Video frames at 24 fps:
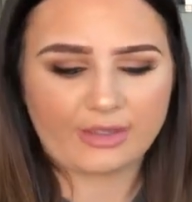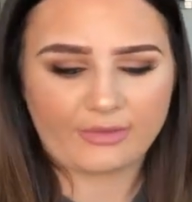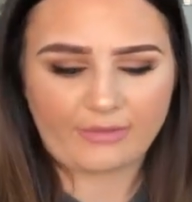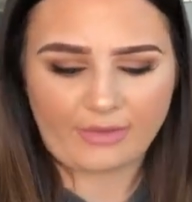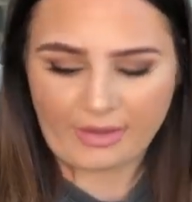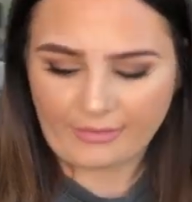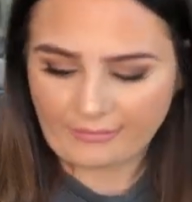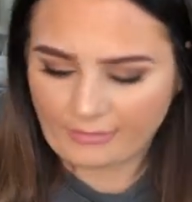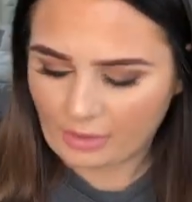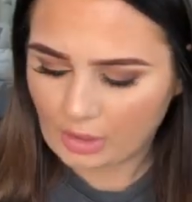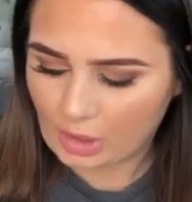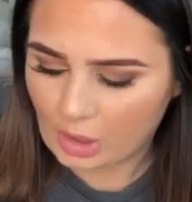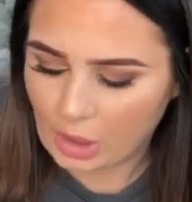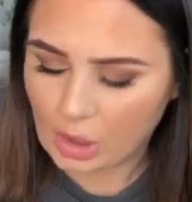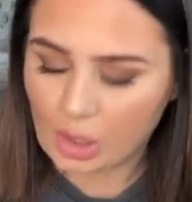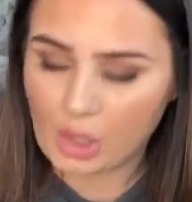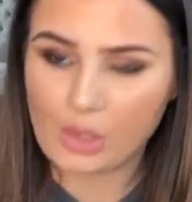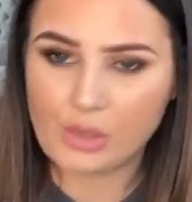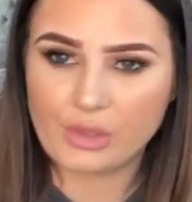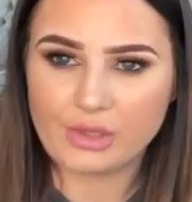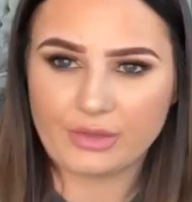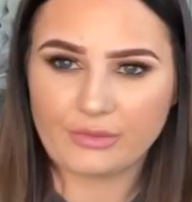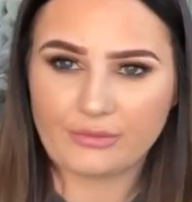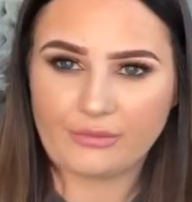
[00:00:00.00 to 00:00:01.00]
having like a
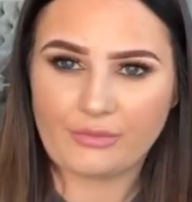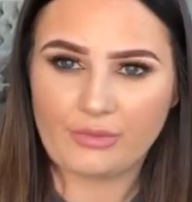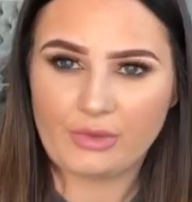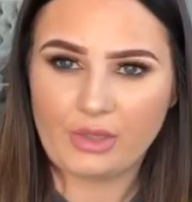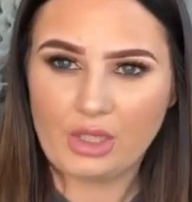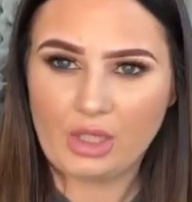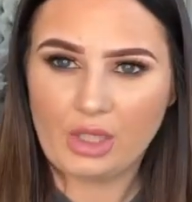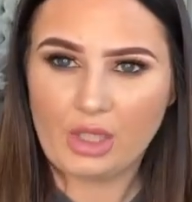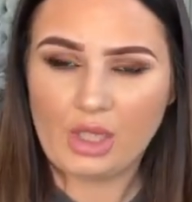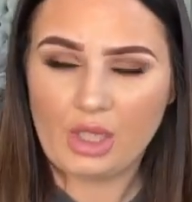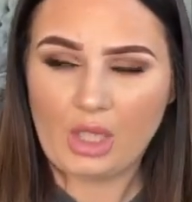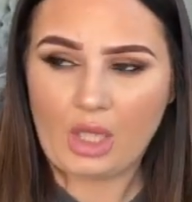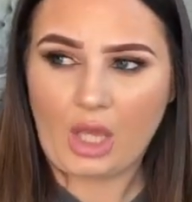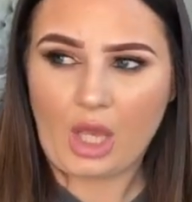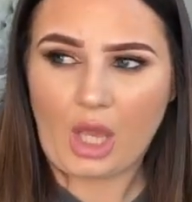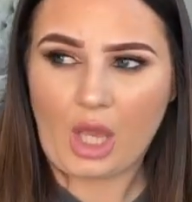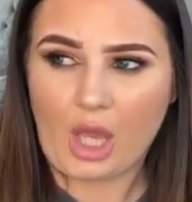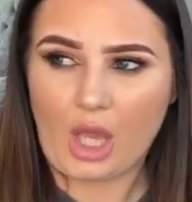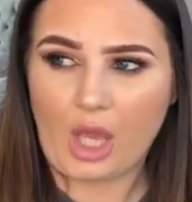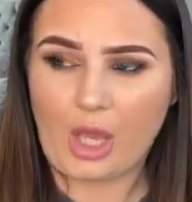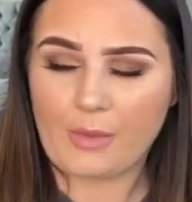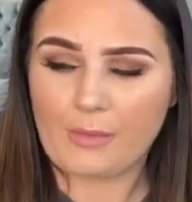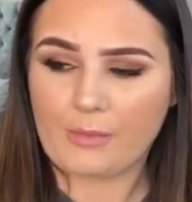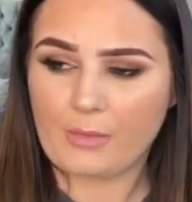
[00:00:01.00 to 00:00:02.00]
load of
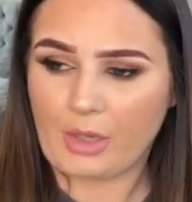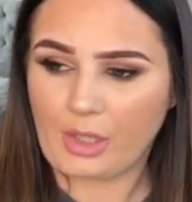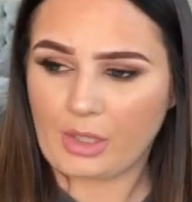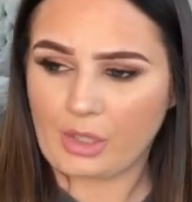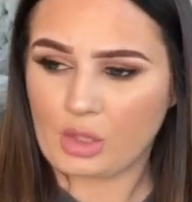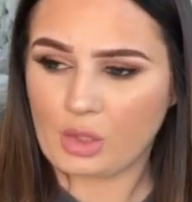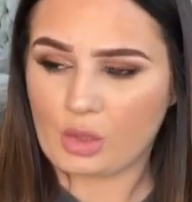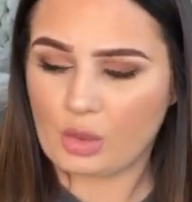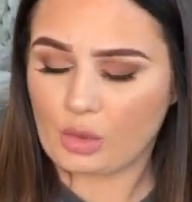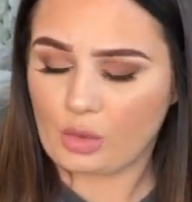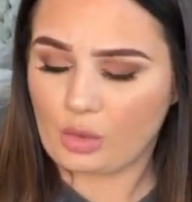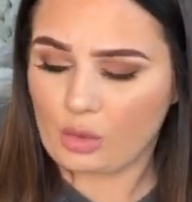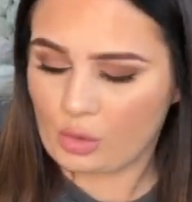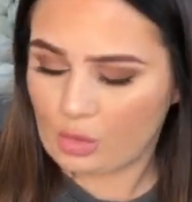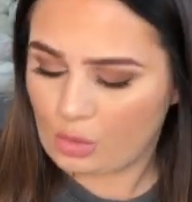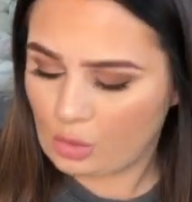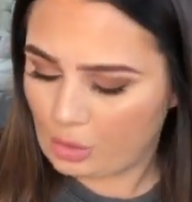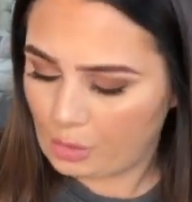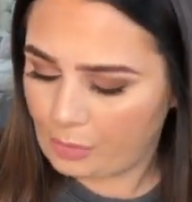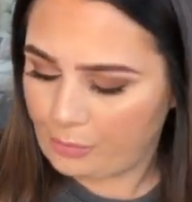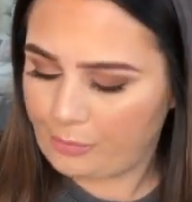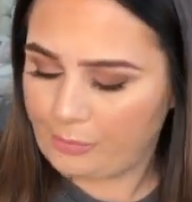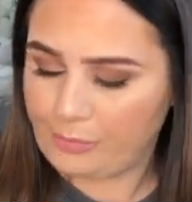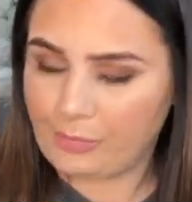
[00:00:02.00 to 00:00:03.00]
like
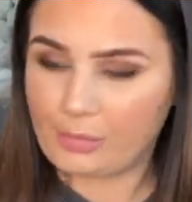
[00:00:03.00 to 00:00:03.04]
your